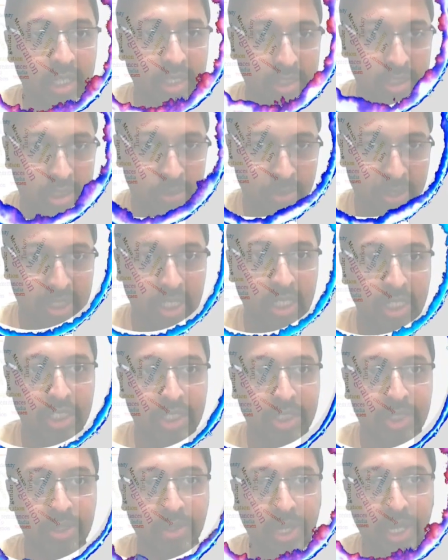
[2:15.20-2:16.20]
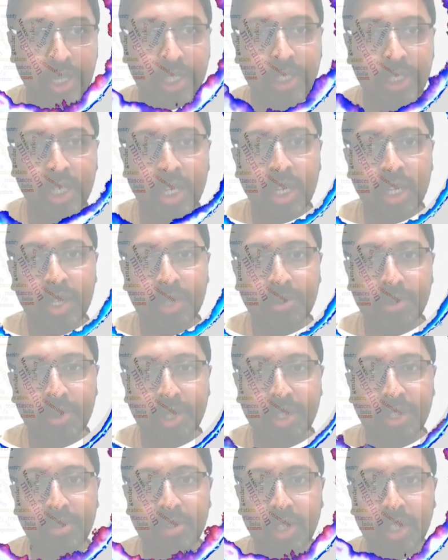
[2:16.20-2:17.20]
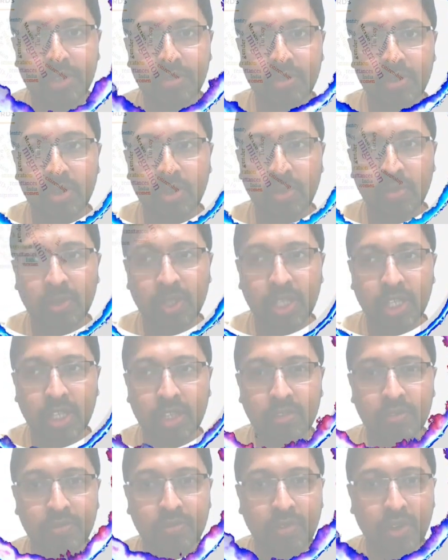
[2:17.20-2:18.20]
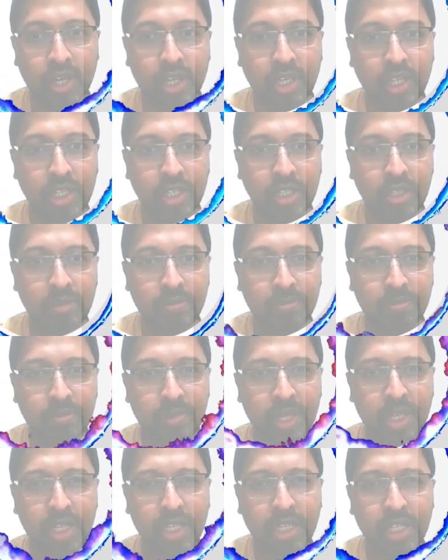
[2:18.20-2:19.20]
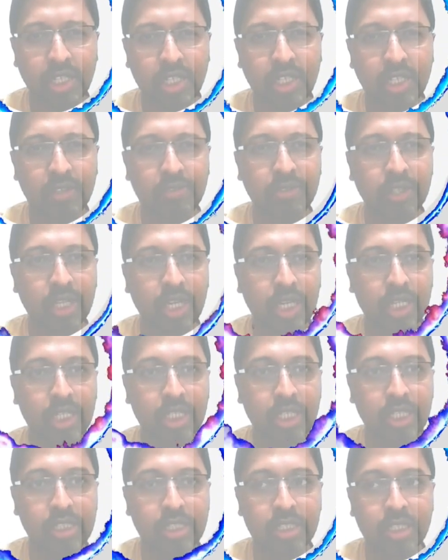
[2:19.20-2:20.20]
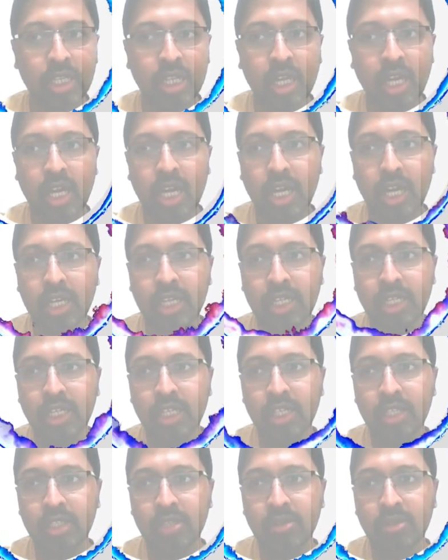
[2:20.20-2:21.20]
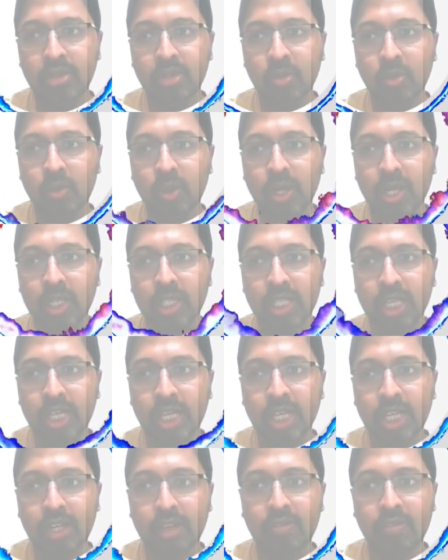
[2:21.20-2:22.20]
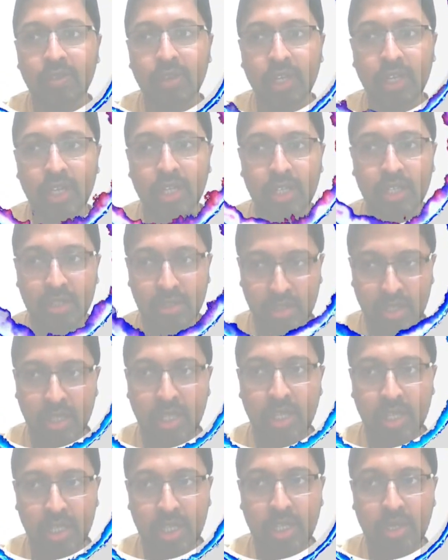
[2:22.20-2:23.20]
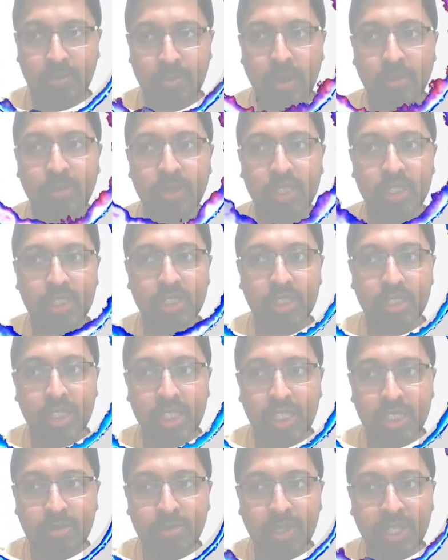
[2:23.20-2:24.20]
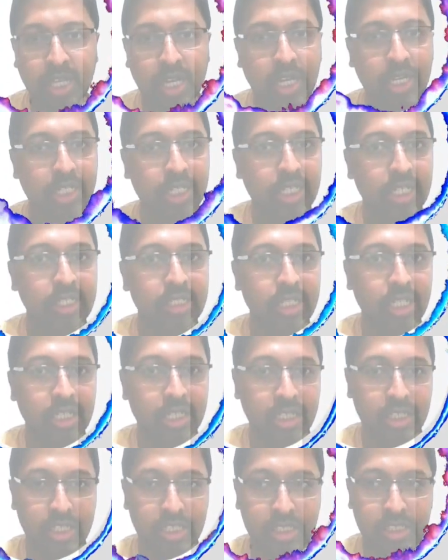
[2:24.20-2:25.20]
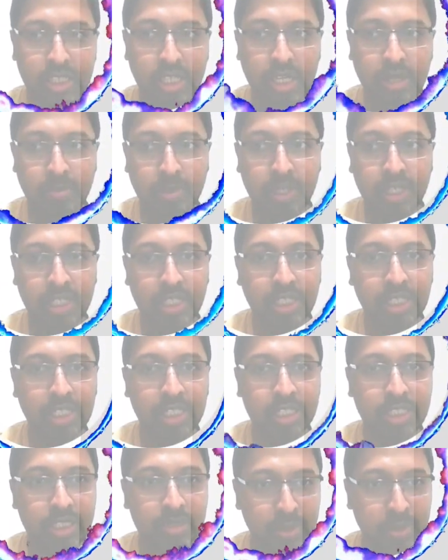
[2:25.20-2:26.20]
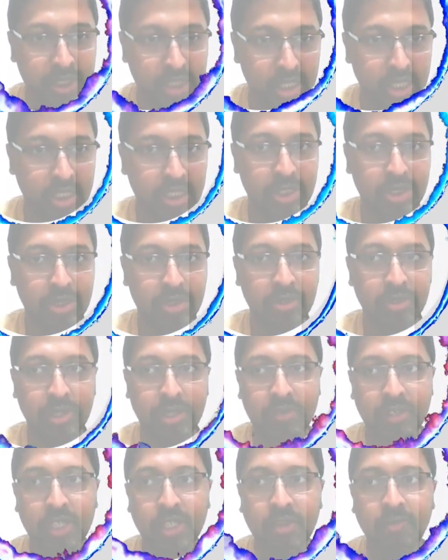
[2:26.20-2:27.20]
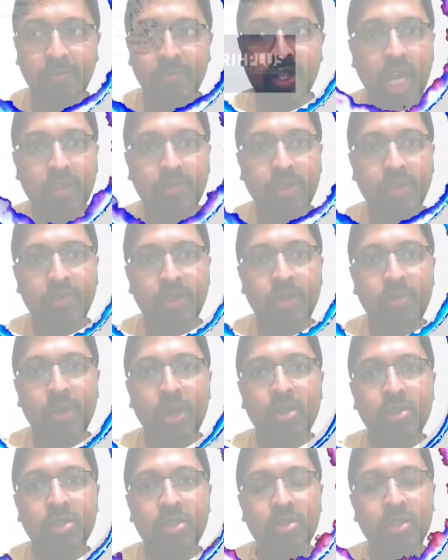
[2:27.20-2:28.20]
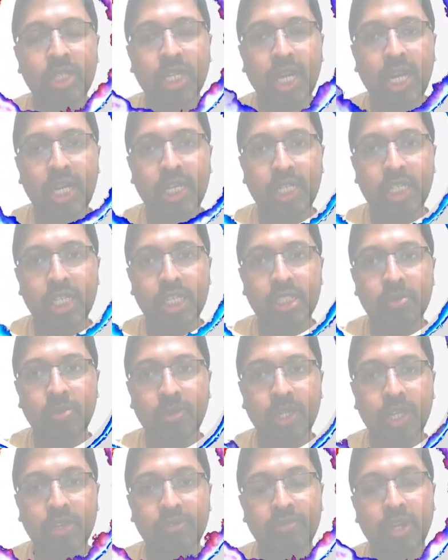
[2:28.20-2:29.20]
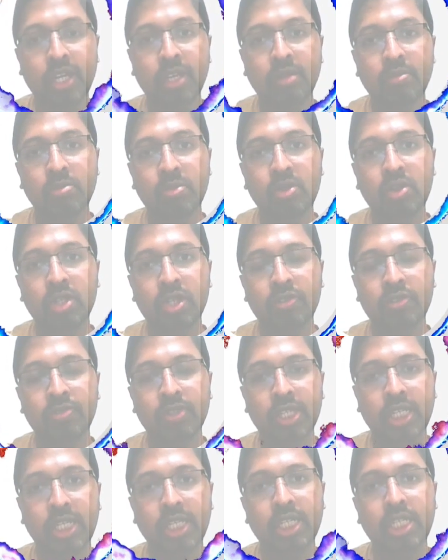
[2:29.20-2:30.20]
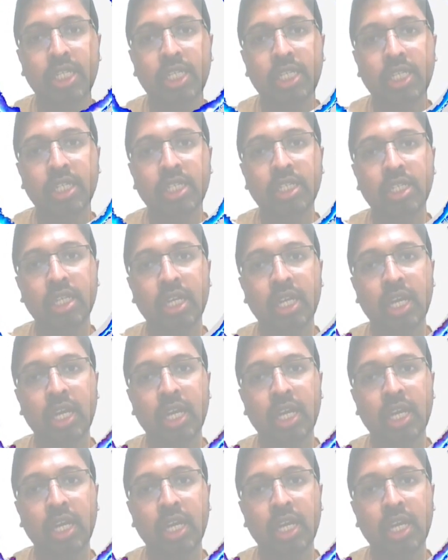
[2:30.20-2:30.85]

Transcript: special issue 8 2024, we can find many of the articles. I really don't know why they have published these many articles in this particular special issue even. And when we browse through the articles, we can find more of the Indian,